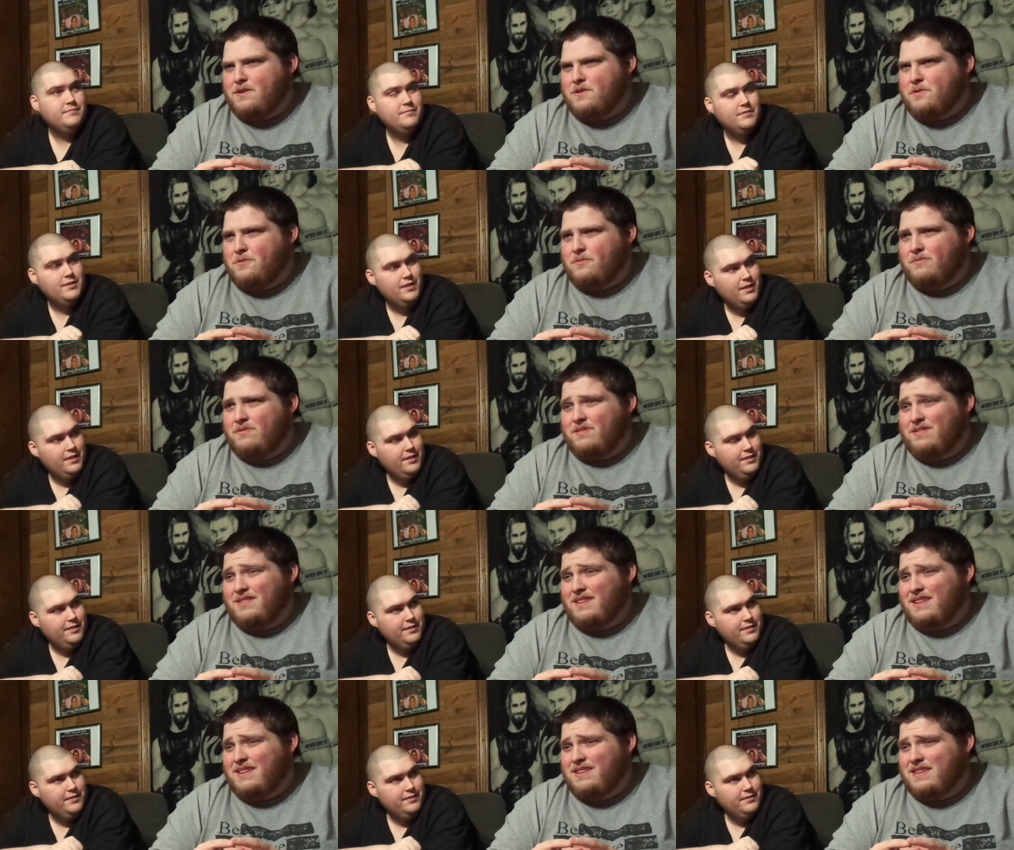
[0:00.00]
Speaker 1: know,
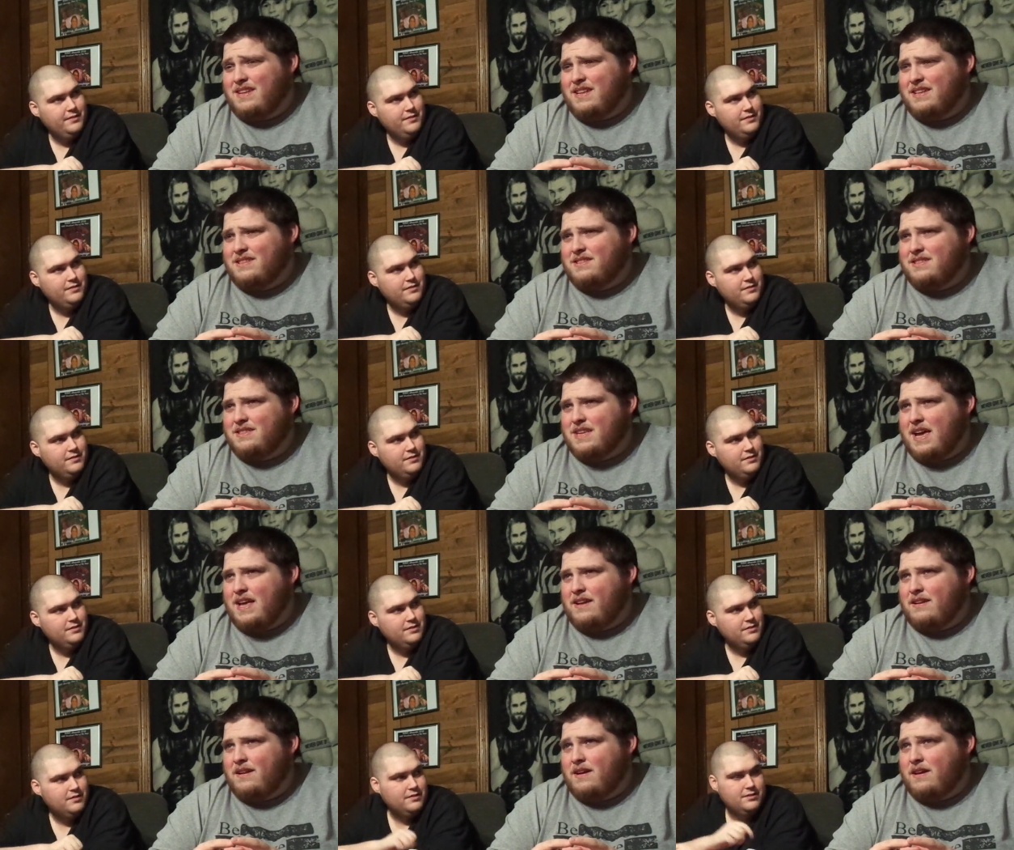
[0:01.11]
did it
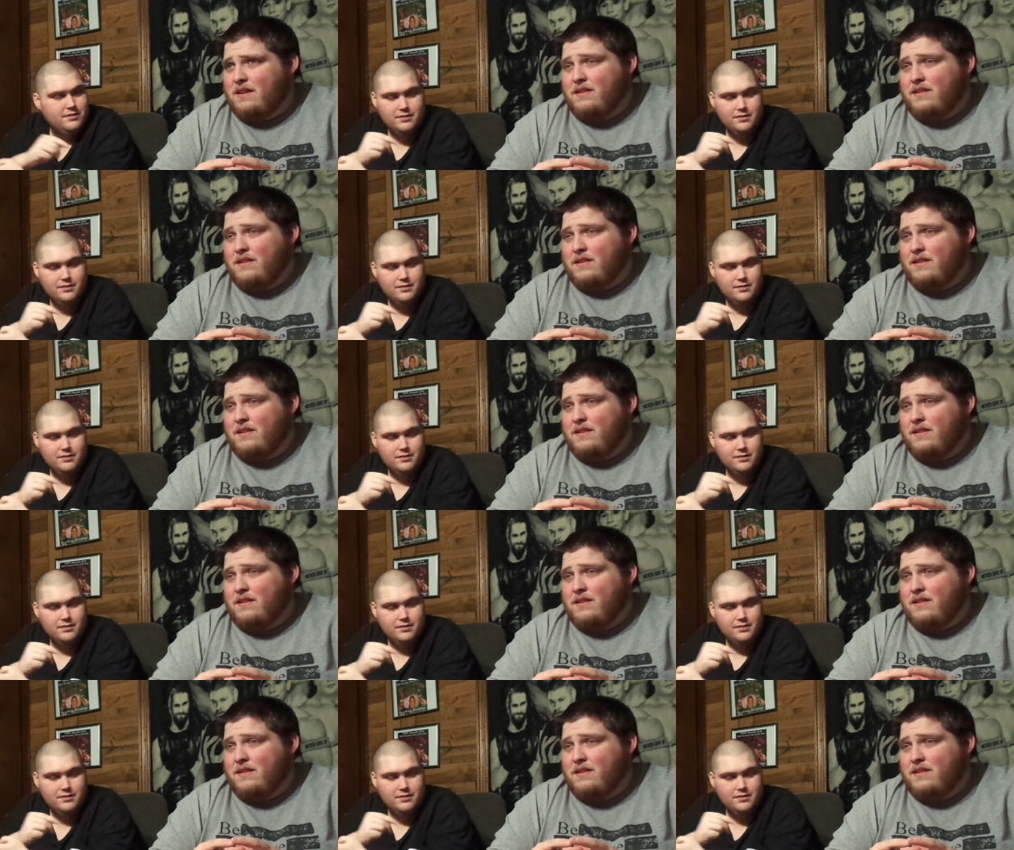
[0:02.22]
set? Uh,